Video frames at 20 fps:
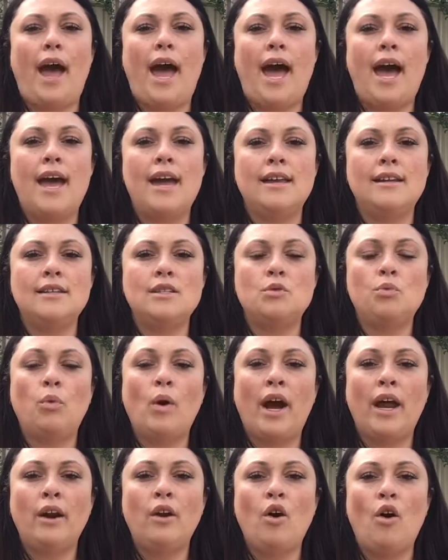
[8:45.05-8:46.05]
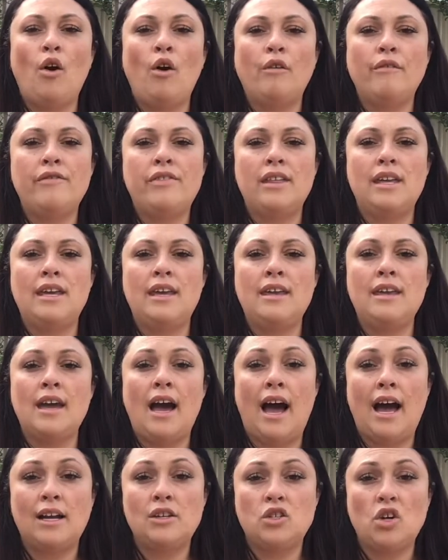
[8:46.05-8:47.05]
and one of the
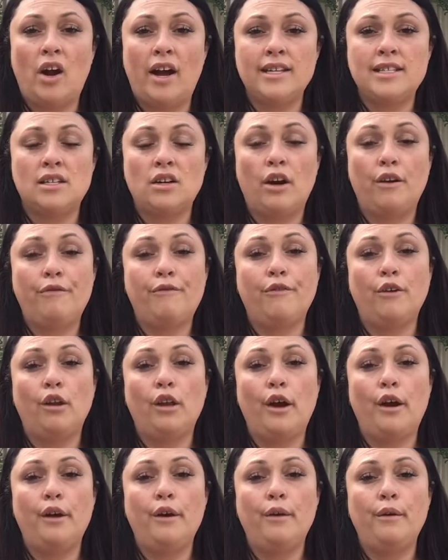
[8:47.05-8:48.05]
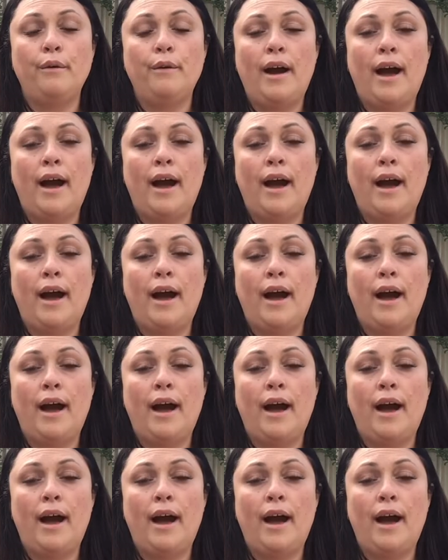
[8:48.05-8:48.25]
yarn dyes that I follow,